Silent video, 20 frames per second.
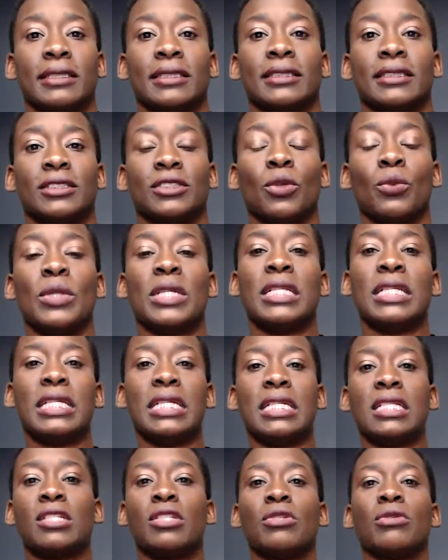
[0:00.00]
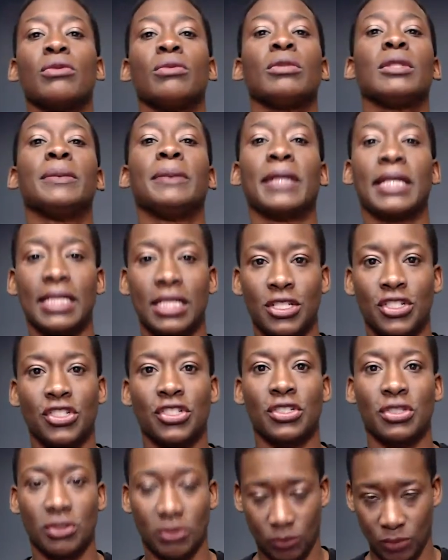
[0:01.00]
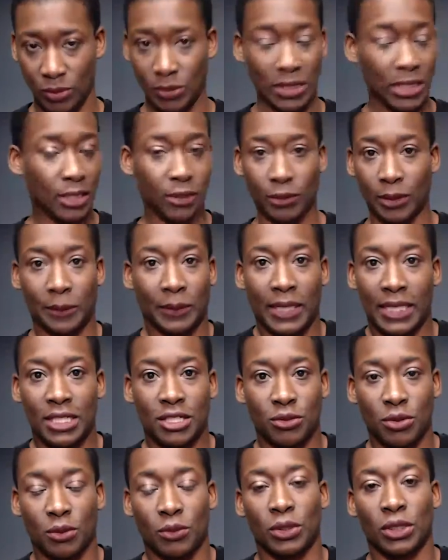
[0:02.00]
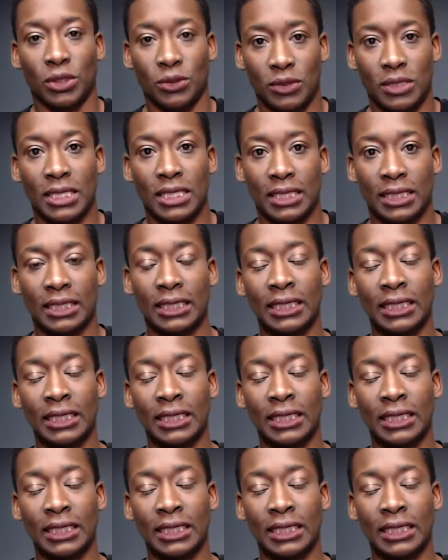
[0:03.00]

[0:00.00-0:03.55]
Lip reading: So we need to replenish what we're losing.